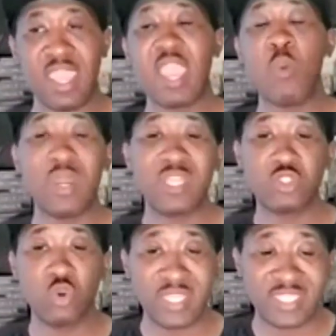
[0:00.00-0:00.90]
And what is
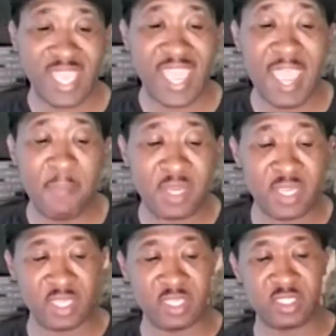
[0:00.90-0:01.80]
going to happen
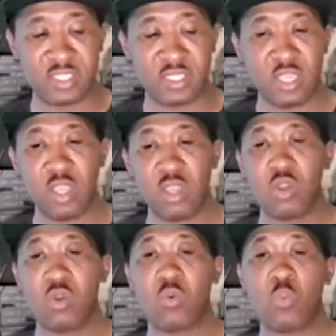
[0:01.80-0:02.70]
is
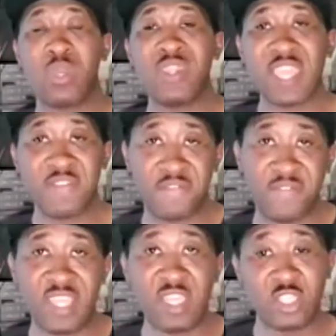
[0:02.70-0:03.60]
when they
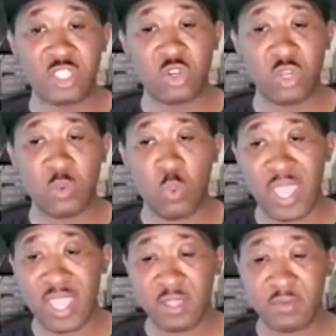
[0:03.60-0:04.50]
feel a certain
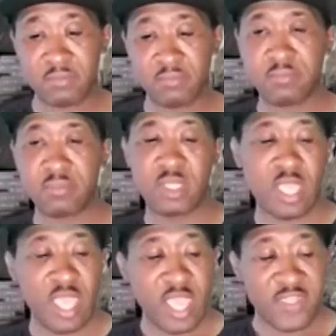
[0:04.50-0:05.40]
way,
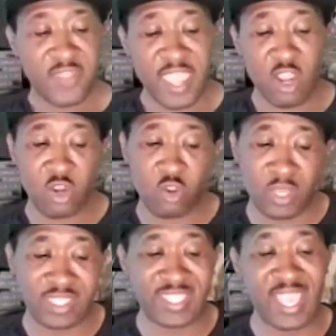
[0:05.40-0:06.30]
they are
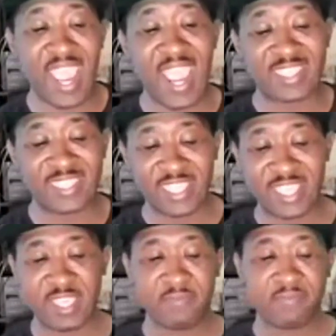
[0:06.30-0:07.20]
going to
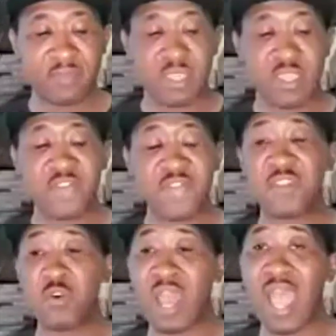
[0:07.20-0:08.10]
actually
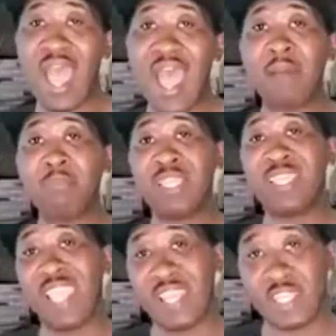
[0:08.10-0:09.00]
feel
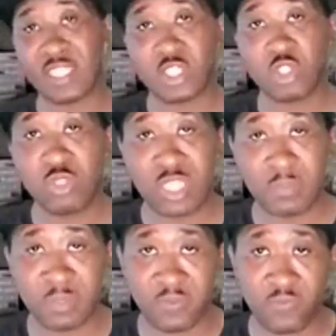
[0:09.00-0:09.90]
obligated to do
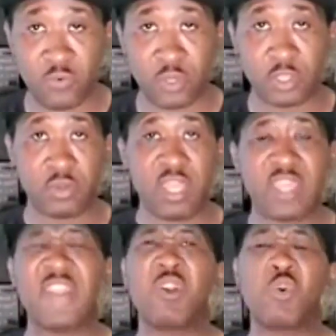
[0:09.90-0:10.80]
something for you.
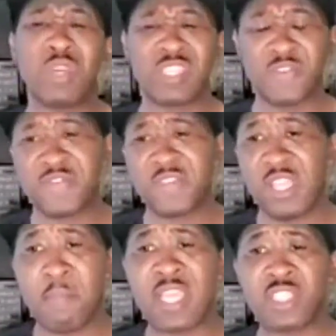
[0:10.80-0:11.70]
They're going to feel
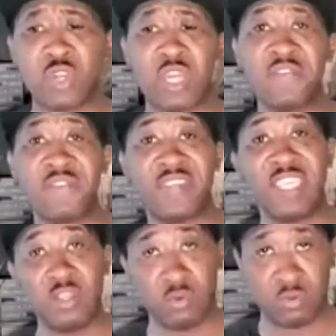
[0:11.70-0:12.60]
a measure of
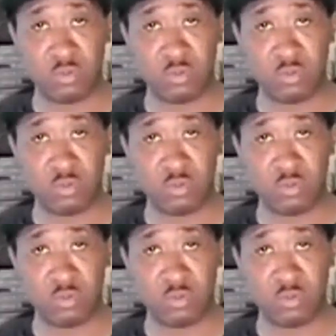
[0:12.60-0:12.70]
guilt.